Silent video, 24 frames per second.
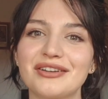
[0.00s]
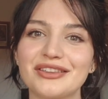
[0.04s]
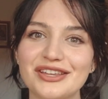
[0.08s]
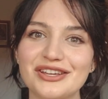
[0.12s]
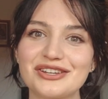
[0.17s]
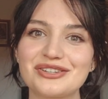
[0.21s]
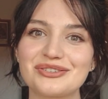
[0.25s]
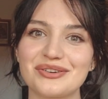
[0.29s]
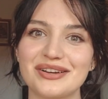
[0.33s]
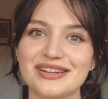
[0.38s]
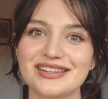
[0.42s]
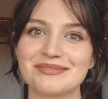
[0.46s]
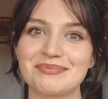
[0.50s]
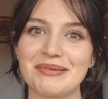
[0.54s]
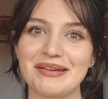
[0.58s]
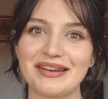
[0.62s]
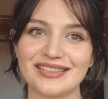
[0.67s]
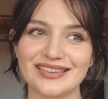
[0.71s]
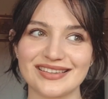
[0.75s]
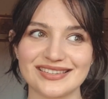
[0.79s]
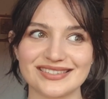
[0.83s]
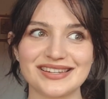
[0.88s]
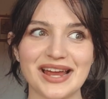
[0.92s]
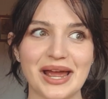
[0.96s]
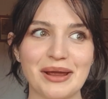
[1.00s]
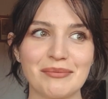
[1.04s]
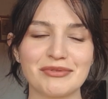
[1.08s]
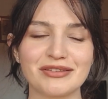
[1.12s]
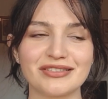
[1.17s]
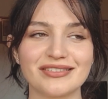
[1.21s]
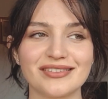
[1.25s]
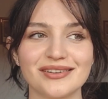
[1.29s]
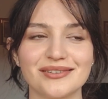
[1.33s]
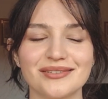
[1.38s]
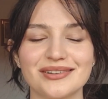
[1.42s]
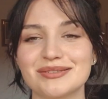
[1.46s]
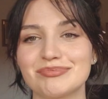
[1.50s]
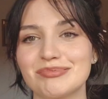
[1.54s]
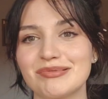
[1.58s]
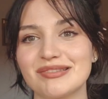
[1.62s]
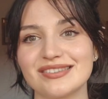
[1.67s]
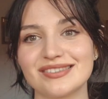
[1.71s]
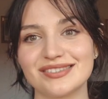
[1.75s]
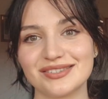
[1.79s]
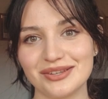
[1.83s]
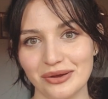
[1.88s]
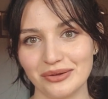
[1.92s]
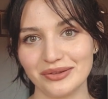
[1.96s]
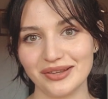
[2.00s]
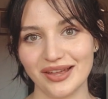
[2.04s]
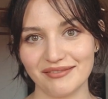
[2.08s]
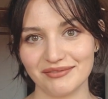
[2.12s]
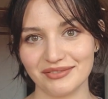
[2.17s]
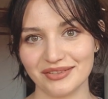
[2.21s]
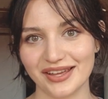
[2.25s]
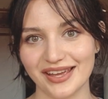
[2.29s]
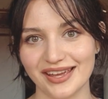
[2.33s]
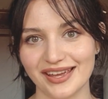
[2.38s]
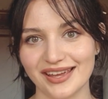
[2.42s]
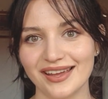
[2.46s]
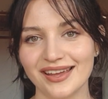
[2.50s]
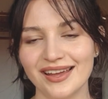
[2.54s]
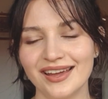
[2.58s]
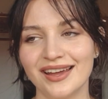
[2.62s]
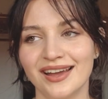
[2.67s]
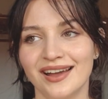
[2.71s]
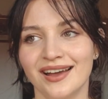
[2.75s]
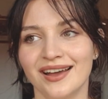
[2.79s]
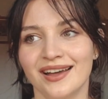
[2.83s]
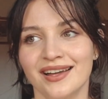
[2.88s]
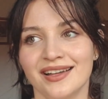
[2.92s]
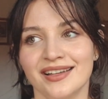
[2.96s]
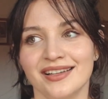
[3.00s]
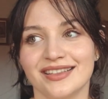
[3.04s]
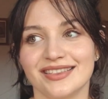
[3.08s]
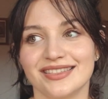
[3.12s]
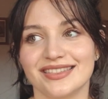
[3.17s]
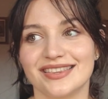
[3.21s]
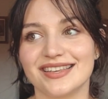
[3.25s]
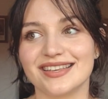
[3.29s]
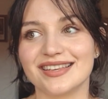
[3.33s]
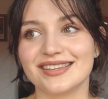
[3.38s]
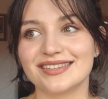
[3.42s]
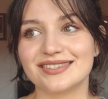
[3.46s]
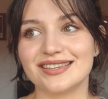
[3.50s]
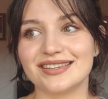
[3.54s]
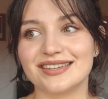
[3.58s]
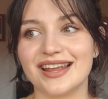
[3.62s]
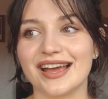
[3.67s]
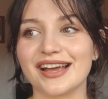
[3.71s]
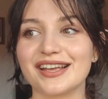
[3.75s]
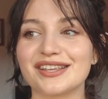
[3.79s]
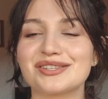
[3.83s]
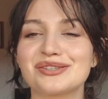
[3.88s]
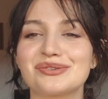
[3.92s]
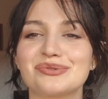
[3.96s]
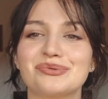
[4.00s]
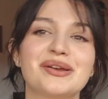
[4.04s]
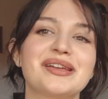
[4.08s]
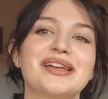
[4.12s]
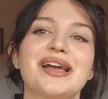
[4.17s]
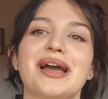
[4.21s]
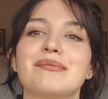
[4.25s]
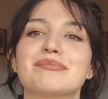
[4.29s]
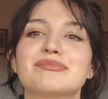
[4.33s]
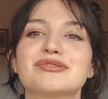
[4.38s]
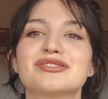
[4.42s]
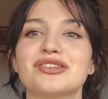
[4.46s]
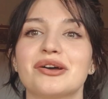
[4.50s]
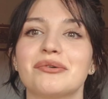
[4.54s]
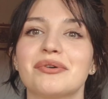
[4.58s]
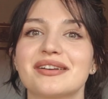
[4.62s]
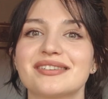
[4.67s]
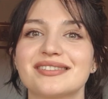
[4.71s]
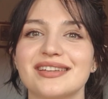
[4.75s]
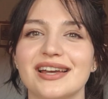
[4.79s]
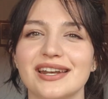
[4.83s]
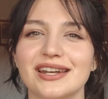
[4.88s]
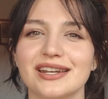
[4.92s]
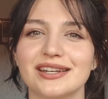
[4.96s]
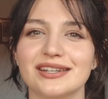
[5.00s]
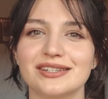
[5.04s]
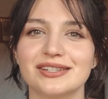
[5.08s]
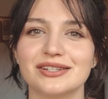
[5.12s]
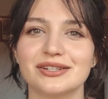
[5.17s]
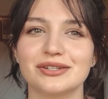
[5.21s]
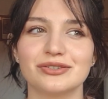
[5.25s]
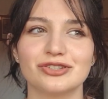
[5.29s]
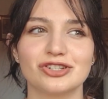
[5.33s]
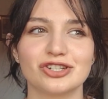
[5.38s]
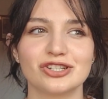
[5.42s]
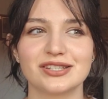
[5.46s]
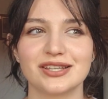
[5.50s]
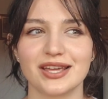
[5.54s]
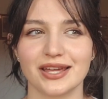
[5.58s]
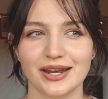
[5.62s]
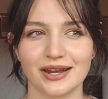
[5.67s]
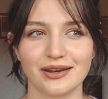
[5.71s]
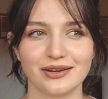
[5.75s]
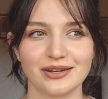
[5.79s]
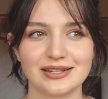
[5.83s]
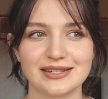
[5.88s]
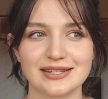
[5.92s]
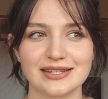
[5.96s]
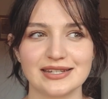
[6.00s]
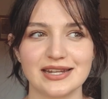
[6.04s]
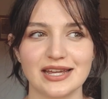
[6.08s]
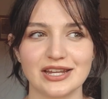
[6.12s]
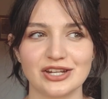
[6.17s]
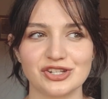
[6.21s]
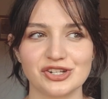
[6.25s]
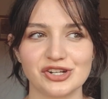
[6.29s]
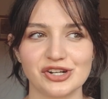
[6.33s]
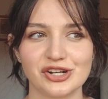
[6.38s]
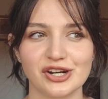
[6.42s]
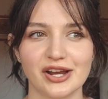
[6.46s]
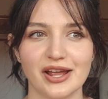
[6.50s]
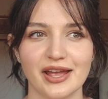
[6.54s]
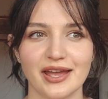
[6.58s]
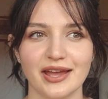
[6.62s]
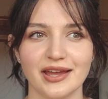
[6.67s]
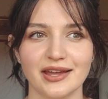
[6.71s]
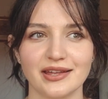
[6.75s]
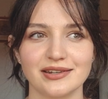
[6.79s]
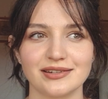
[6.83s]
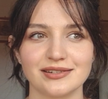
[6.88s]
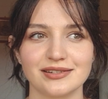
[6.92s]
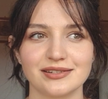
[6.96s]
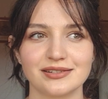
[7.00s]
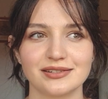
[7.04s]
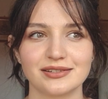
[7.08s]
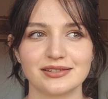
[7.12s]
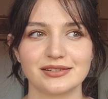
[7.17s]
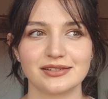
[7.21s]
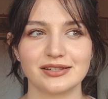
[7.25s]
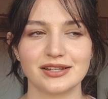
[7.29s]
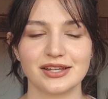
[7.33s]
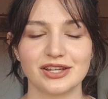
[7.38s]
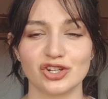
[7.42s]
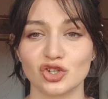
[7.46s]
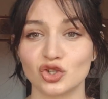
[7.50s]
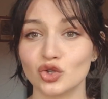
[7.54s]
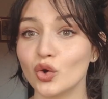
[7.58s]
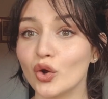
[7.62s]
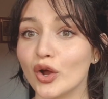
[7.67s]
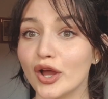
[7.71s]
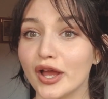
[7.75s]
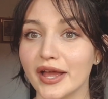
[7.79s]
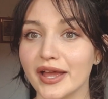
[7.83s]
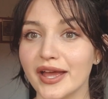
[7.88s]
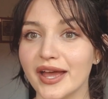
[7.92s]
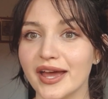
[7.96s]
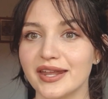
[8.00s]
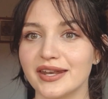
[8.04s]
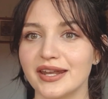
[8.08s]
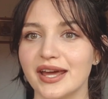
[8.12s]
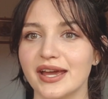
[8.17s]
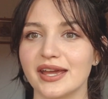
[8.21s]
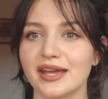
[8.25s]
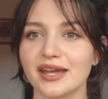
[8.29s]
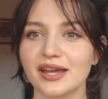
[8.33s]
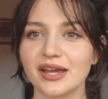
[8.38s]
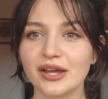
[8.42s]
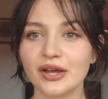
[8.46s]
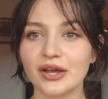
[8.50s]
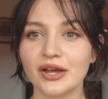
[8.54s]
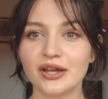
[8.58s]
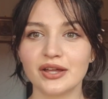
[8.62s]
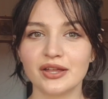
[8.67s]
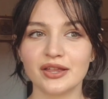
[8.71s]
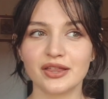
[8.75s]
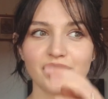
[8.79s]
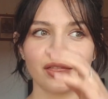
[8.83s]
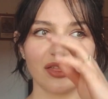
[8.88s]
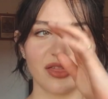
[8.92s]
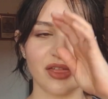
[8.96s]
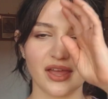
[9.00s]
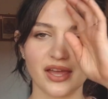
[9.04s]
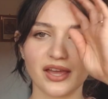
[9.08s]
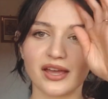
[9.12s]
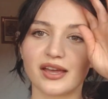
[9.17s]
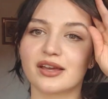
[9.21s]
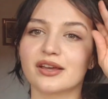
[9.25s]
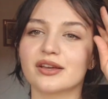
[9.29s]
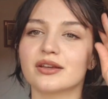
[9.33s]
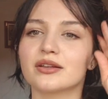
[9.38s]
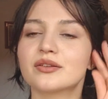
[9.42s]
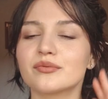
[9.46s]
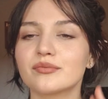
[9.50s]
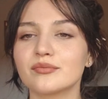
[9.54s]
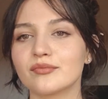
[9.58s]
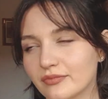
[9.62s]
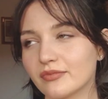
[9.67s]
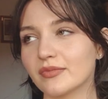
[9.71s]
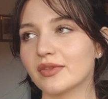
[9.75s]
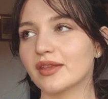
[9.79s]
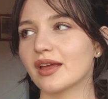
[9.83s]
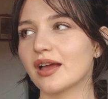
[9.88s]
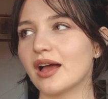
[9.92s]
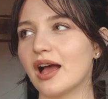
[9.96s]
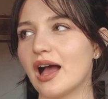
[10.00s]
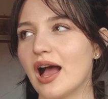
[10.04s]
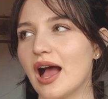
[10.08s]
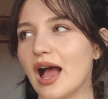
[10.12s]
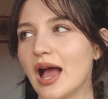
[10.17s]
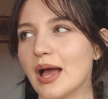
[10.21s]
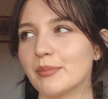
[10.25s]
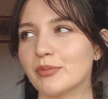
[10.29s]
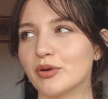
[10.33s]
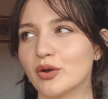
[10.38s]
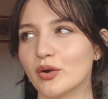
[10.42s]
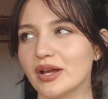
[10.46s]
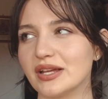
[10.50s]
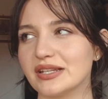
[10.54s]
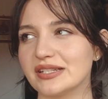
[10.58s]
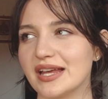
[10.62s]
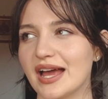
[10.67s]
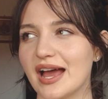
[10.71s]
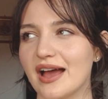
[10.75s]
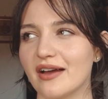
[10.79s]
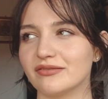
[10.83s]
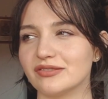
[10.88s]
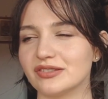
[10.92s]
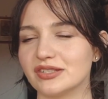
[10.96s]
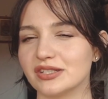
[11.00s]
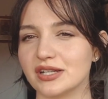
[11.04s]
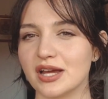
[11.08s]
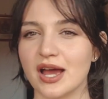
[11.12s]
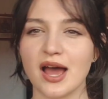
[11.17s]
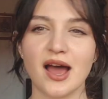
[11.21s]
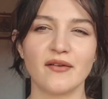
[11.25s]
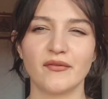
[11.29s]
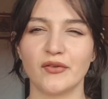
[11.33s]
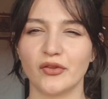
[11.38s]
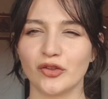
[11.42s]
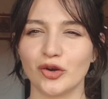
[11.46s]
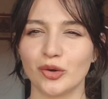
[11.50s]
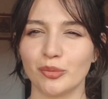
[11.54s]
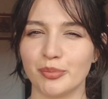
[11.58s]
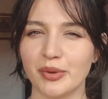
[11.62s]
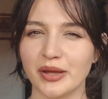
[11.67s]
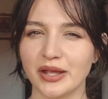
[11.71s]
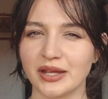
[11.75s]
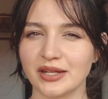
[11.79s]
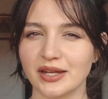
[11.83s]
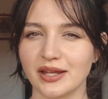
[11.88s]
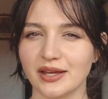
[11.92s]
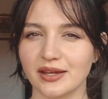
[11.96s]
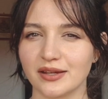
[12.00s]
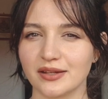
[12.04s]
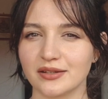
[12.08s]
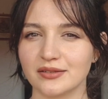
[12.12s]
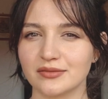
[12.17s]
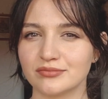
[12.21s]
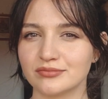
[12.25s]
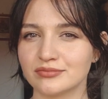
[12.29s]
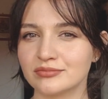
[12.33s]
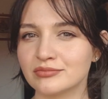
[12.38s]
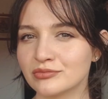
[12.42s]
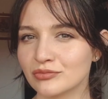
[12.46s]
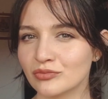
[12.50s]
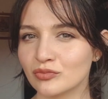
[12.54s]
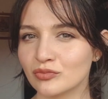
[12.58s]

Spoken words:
I really enjoyed spending this time with you. It's been so lovely. This next week, I'm so excited to just get out into nature and enjoy. And I think I'm going to have a little picnic